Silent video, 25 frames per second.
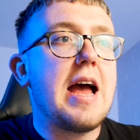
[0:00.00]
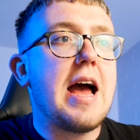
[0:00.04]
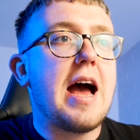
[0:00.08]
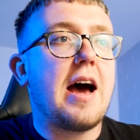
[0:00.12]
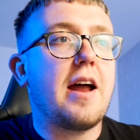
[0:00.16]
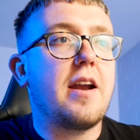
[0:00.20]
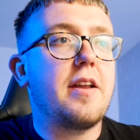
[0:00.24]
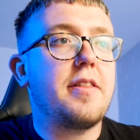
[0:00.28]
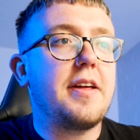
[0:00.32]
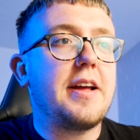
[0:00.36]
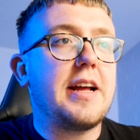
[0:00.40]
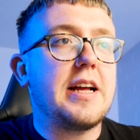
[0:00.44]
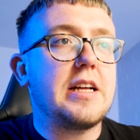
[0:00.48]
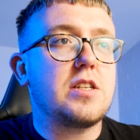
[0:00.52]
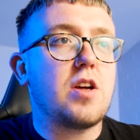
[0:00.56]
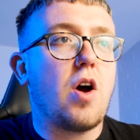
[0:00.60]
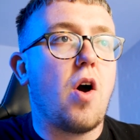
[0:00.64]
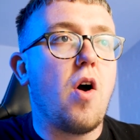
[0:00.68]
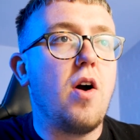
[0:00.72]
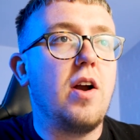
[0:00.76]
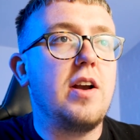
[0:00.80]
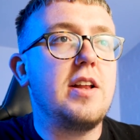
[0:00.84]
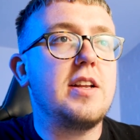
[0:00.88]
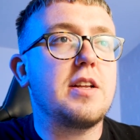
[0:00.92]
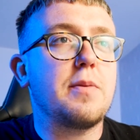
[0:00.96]
and I think it's
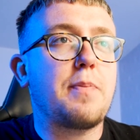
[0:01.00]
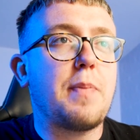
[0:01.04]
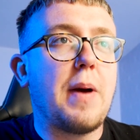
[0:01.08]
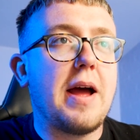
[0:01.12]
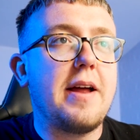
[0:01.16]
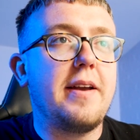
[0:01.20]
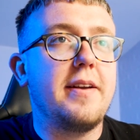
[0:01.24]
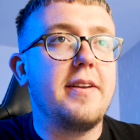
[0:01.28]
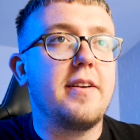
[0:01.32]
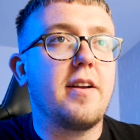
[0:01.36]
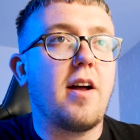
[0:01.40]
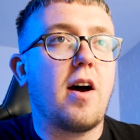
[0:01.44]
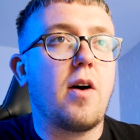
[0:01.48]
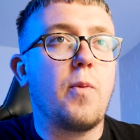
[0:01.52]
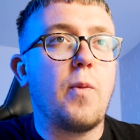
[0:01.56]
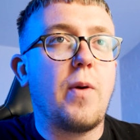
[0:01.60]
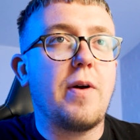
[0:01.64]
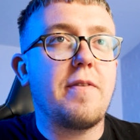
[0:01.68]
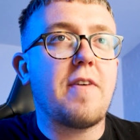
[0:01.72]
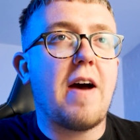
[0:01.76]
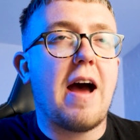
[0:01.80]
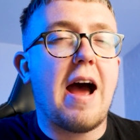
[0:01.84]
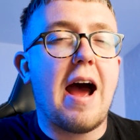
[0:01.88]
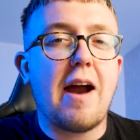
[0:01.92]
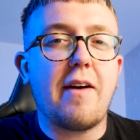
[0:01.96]
highly dependent on
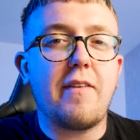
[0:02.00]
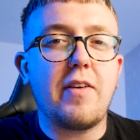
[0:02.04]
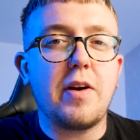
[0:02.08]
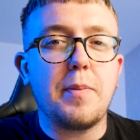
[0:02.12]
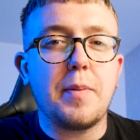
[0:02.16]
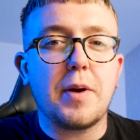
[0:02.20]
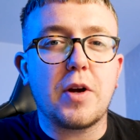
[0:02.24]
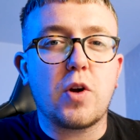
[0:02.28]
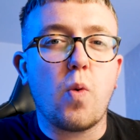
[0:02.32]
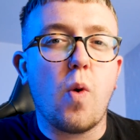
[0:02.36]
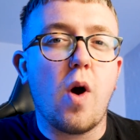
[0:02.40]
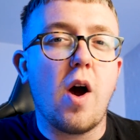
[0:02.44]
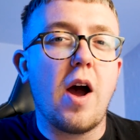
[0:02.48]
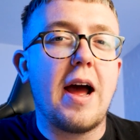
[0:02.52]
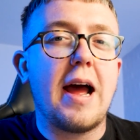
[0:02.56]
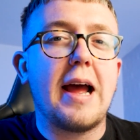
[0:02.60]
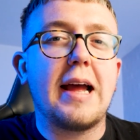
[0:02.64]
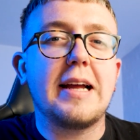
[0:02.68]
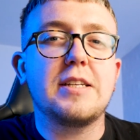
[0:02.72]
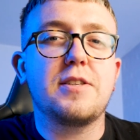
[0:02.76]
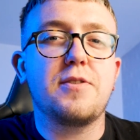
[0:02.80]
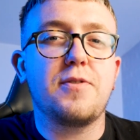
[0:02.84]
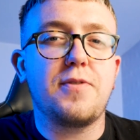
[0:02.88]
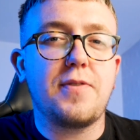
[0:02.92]
whether Harry Maguire is